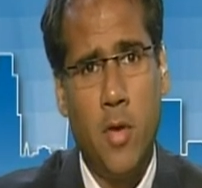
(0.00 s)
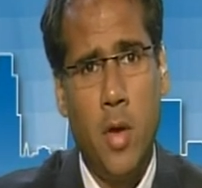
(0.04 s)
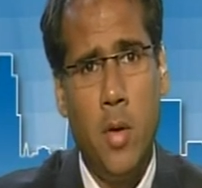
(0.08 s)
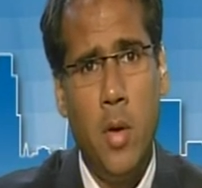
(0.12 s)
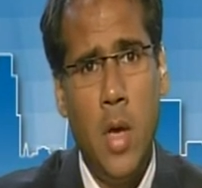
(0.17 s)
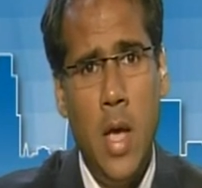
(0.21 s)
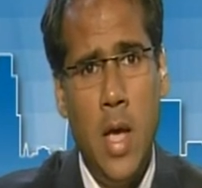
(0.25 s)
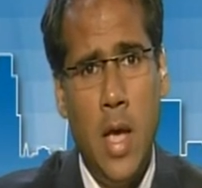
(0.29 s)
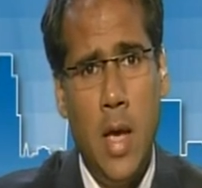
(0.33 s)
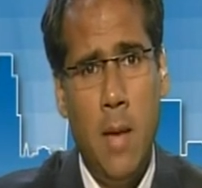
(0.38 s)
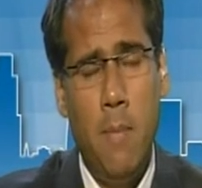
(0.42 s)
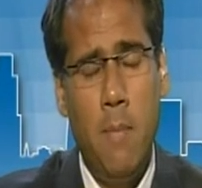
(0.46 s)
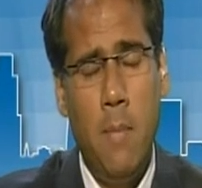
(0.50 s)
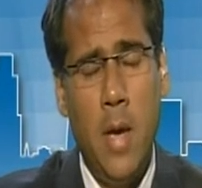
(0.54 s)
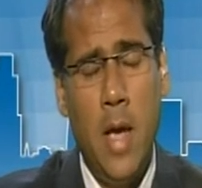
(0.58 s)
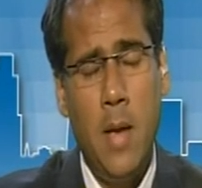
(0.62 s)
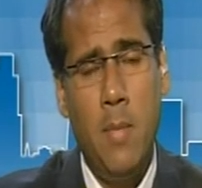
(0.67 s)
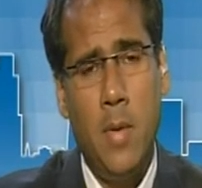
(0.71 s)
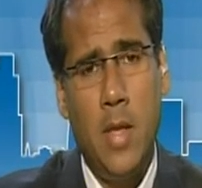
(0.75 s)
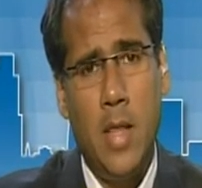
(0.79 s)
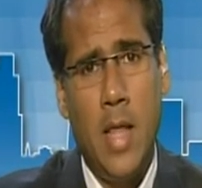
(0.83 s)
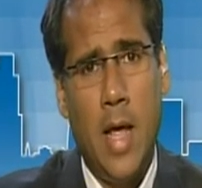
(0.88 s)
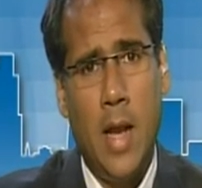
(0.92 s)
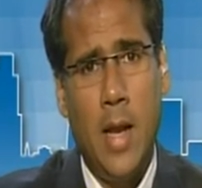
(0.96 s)
So it
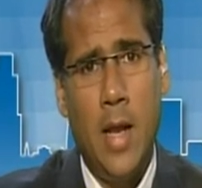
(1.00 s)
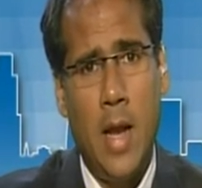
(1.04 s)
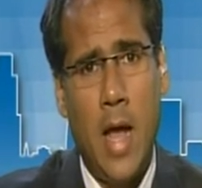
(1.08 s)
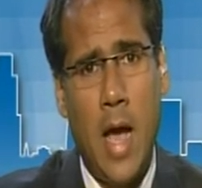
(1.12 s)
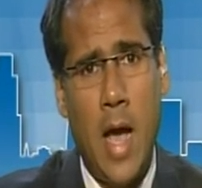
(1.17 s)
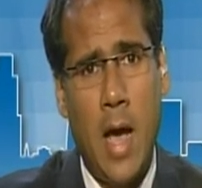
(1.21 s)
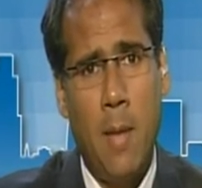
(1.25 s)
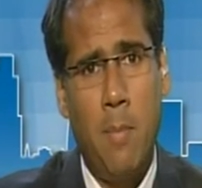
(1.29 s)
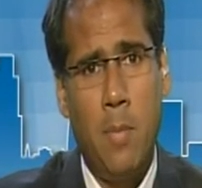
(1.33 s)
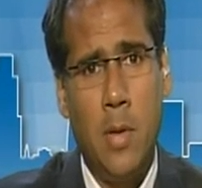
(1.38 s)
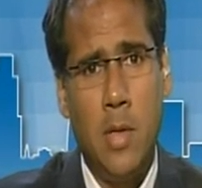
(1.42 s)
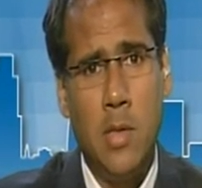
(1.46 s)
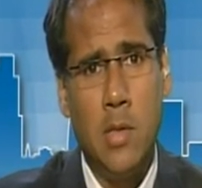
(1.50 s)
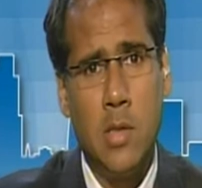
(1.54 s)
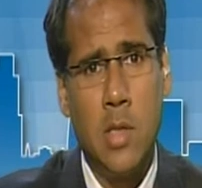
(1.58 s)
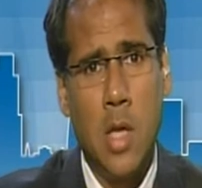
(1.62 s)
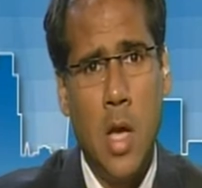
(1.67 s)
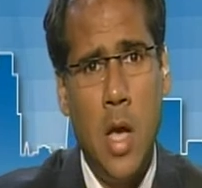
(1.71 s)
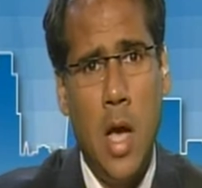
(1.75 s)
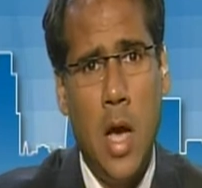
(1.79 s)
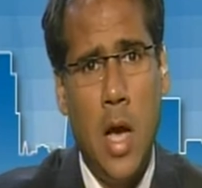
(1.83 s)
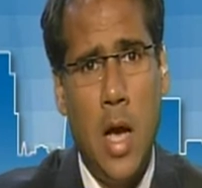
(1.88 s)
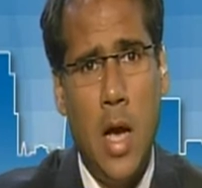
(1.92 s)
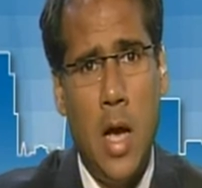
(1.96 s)
may be that it happens
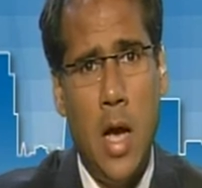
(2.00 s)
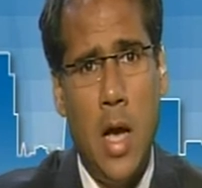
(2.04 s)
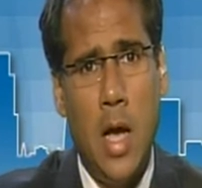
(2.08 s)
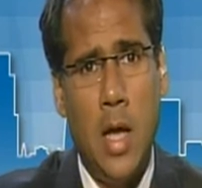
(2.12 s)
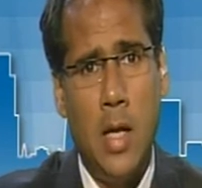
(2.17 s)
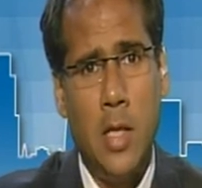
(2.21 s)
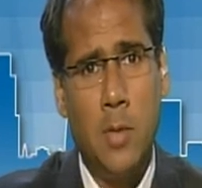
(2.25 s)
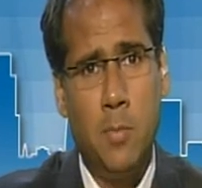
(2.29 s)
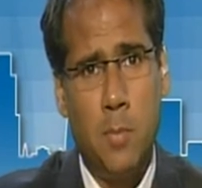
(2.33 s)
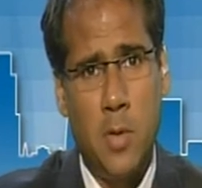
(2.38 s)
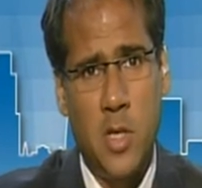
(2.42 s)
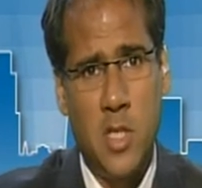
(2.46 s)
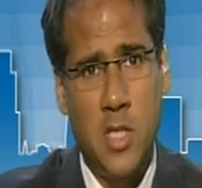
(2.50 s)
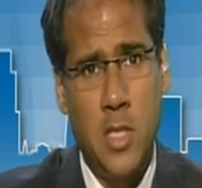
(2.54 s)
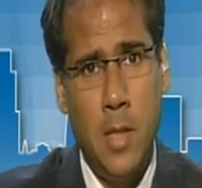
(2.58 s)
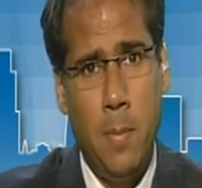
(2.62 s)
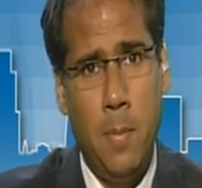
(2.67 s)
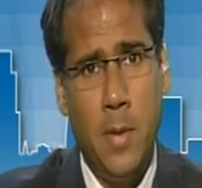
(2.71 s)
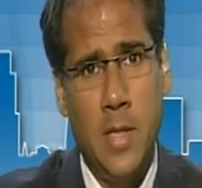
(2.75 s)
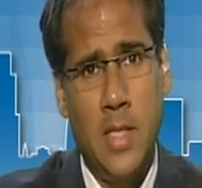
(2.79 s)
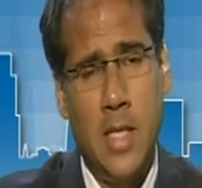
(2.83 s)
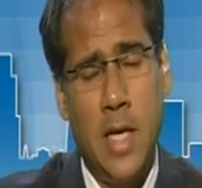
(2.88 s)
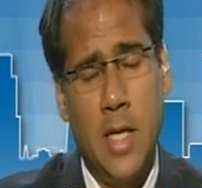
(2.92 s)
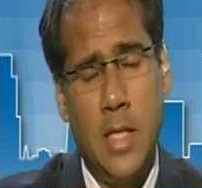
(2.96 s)
and is
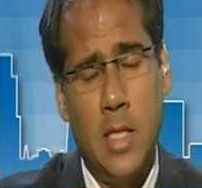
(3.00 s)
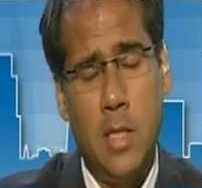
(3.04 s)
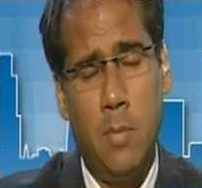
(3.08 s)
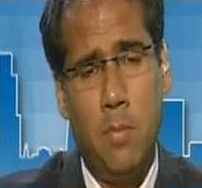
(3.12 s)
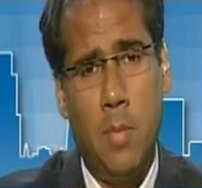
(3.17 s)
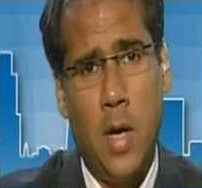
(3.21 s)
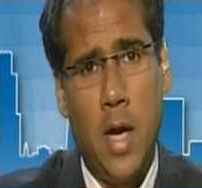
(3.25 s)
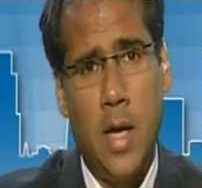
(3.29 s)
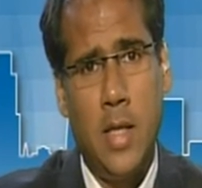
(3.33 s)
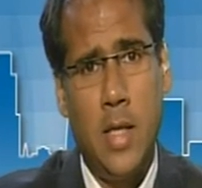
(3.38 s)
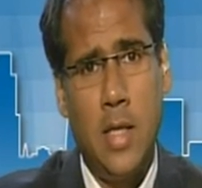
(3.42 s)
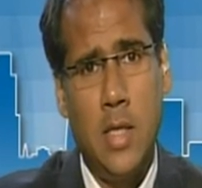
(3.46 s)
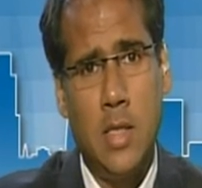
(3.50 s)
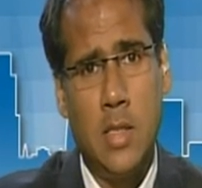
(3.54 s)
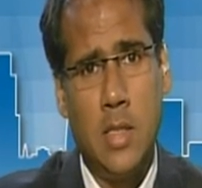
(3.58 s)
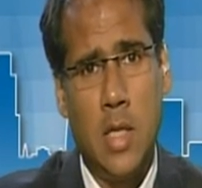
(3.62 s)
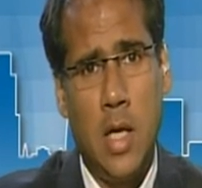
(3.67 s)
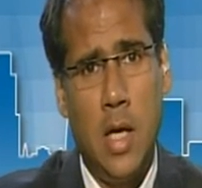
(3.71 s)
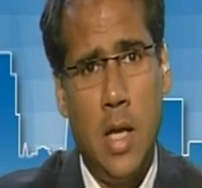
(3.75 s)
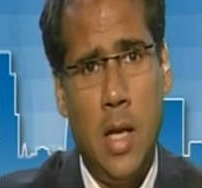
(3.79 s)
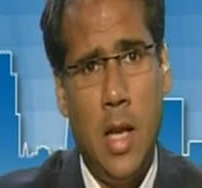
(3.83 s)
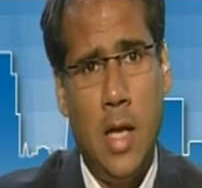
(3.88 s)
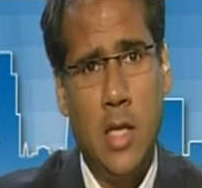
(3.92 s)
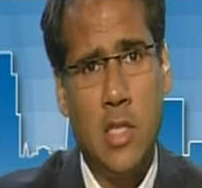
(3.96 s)
precipitated by these
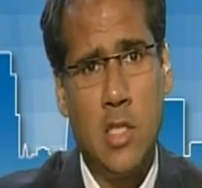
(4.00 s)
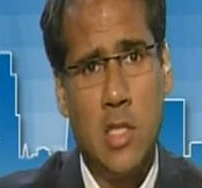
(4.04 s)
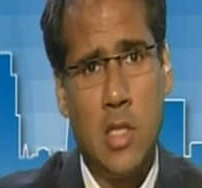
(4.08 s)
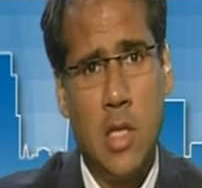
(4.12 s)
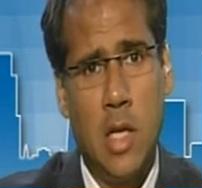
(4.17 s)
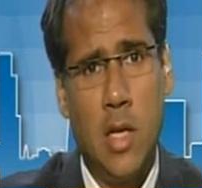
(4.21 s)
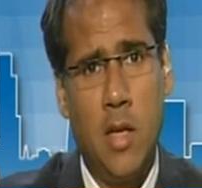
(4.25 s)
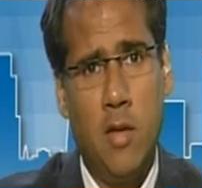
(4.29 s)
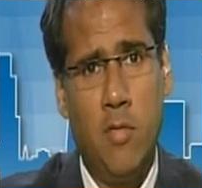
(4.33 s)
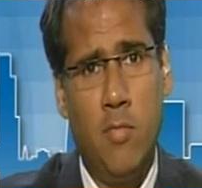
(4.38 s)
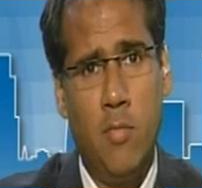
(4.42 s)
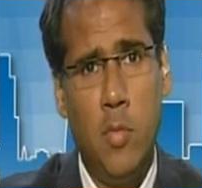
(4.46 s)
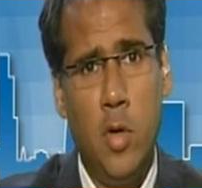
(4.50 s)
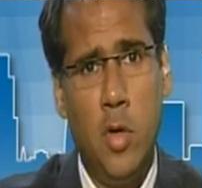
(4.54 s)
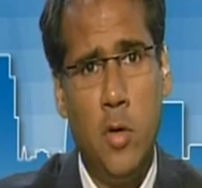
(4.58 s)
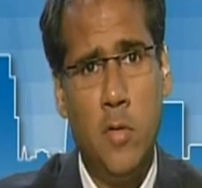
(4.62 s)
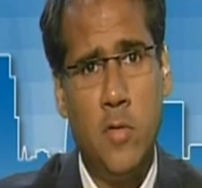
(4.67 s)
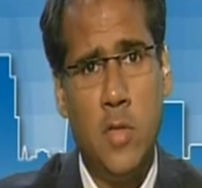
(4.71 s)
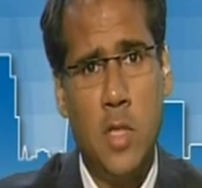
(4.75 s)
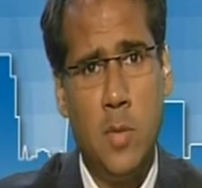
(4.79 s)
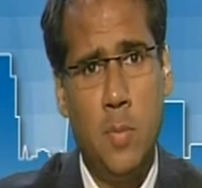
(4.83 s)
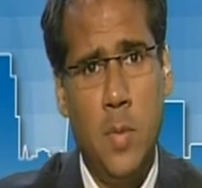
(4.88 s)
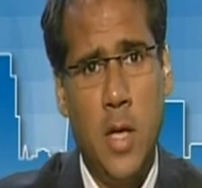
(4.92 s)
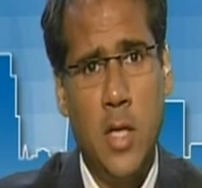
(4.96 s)
legislative
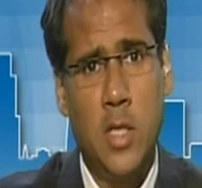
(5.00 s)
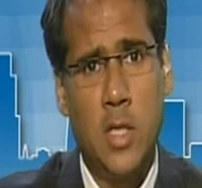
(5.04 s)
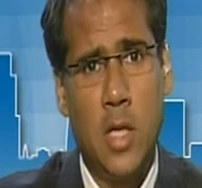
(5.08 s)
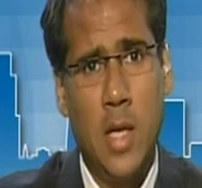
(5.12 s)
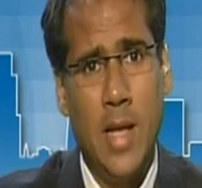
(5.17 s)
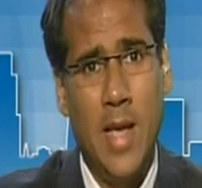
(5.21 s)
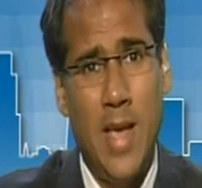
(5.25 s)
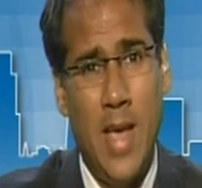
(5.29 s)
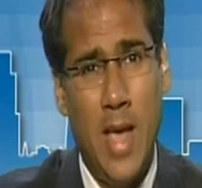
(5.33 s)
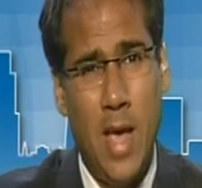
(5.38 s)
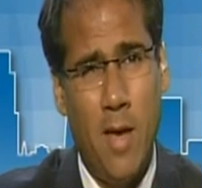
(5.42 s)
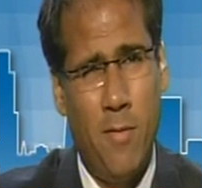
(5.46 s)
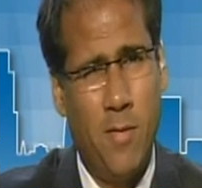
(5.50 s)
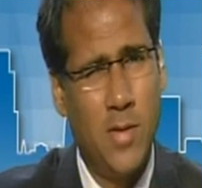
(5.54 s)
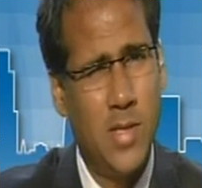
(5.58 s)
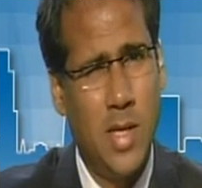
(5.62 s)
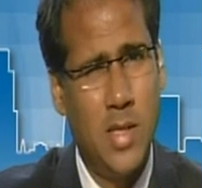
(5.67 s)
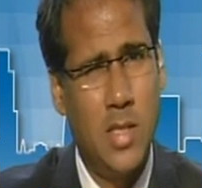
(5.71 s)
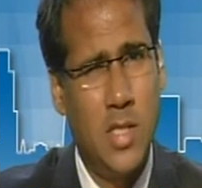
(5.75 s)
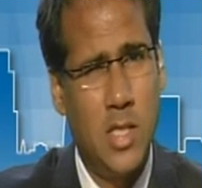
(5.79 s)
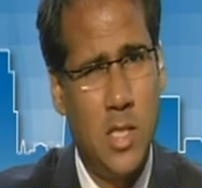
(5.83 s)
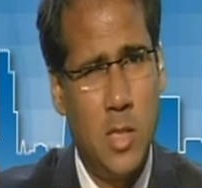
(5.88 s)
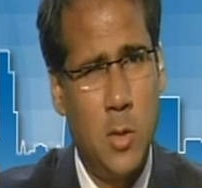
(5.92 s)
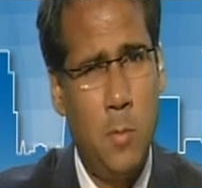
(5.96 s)
moves, especially if, as
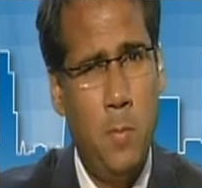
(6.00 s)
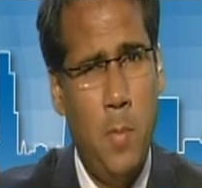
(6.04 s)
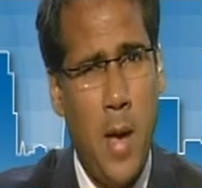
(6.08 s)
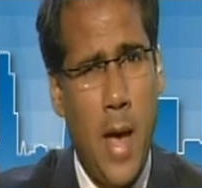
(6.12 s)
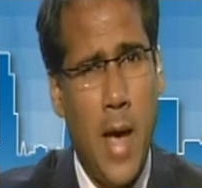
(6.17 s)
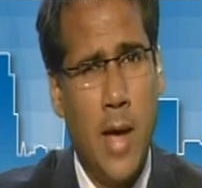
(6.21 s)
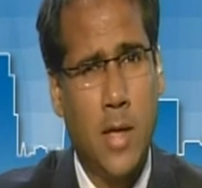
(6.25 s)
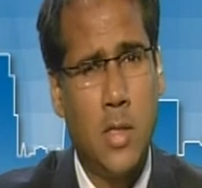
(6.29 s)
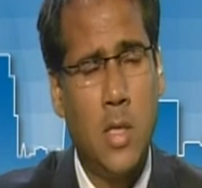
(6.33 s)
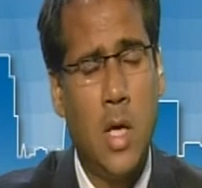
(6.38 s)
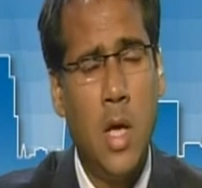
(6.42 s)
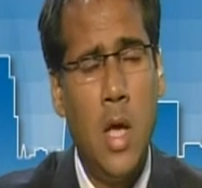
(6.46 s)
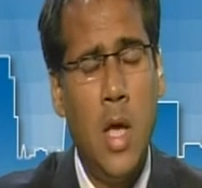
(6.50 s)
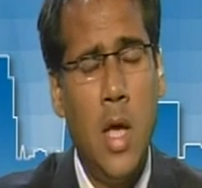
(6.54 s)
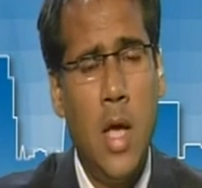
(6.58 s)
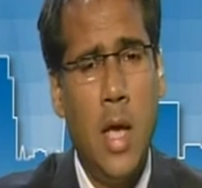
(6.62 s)
I suspect,